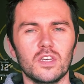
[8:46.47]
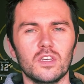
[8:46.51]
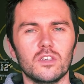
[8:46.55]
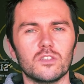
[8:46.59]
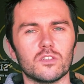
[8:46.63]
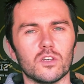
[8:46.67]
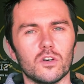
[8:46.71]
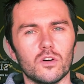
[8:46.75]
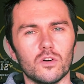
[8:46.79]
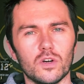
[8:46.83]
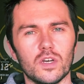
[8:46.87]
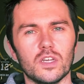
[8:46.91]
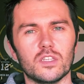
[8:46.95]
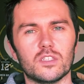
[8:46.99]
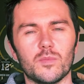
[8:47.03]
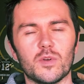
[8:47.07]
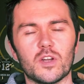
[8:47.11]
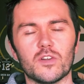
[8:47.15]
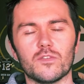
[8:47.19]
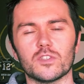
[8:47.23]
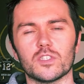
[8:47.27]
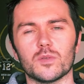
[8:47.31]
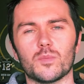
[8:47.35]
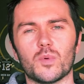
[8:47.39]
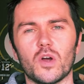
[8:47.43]
So it's a bit
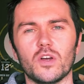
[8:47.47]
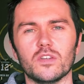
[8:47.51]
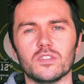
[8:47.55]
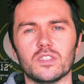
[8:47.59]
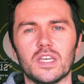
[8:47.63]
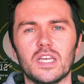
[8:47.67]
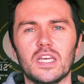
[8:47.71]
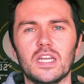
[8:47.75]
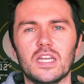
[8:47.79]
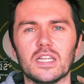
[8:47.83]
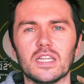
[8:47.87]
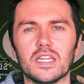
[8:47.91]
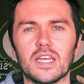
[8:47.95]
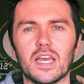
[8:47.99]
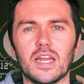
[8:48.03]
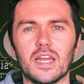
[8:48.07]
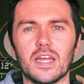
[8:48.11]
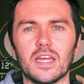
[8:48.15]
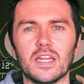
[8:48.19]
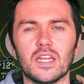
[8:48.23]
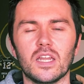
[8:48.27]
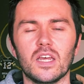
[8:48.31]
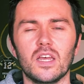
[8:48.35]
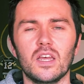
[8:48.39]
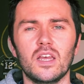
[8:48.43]
of a surprise that he didn't get
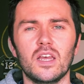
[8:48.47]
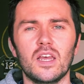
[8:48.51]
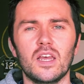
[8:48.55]
in.